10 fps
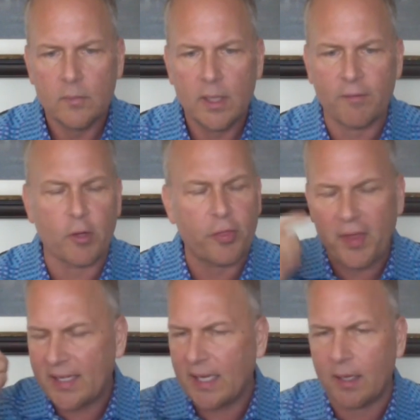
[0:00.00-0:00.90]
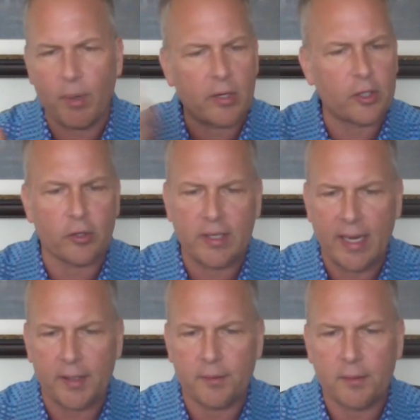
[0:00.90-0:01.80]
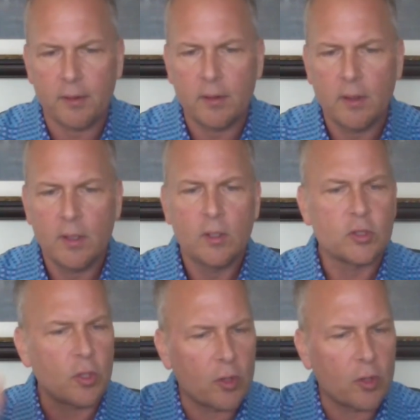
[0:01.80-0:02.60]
If you're thinking about it, you're dead. So